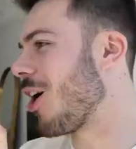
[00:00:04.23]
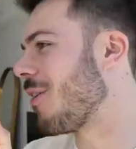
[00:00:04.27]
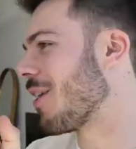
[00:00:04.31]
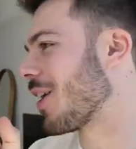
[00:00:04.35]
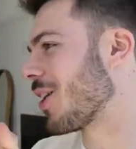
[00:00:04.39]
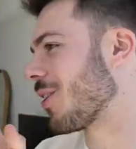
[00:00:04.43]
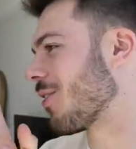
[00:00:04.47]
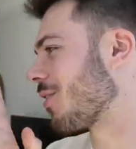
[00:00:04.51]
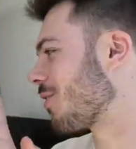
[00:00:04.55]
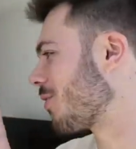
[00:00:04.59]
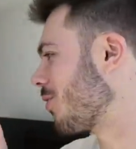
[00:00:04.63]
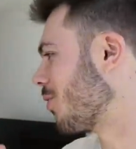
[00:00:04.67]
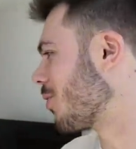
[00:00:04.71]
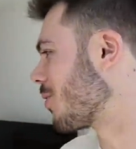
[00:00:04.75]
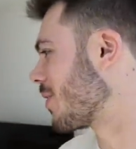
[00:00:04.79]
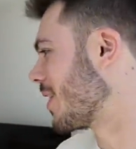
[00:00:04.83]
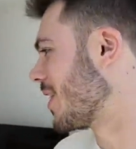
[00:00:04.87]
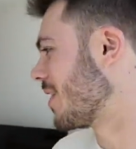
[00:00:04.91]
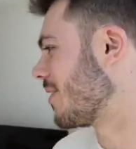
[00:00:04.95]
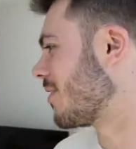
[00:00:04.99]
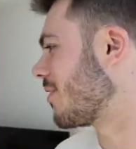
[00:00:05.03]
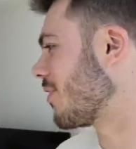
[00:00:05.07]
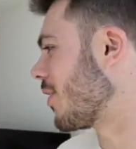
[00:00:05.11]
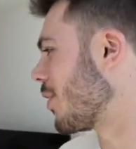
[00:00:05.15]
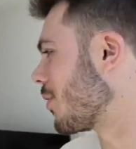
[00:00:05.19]
Oh my god,
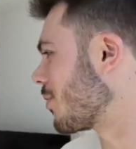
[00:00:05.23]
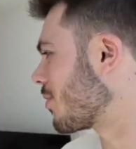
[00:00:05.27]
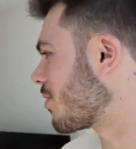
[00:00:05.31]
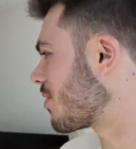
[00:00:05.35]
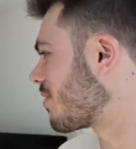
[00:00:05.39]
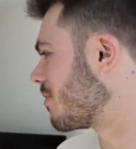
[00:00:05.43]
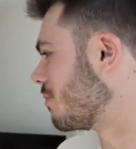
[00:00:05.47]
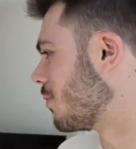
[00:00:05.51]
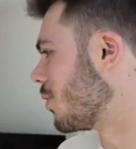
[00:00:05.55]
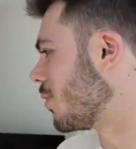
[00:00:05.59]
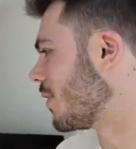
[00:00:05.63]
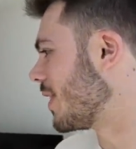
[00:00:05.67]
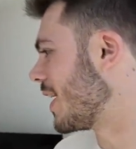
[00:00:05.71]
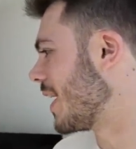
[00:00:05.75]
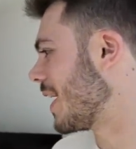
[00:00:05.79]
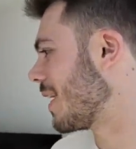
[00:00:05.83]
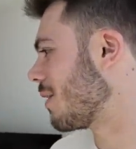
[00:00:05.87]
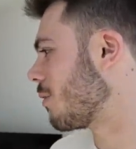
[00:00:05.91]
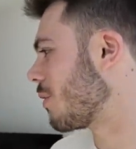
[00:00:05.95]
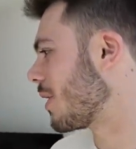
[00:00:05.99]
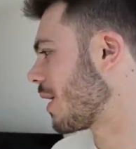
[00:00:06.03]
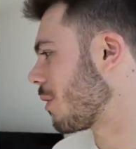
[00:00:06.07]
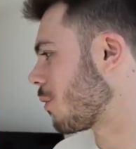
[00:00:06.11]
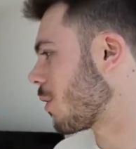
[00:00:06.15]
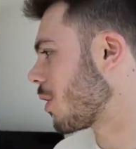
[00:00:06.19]
story. So this
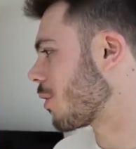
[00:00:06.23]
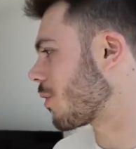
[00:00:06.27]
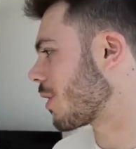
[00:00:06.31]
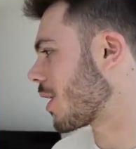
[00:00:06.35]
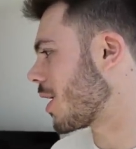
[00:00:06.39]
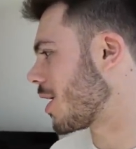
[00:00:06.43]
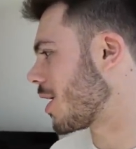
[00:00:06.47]
morning when I woke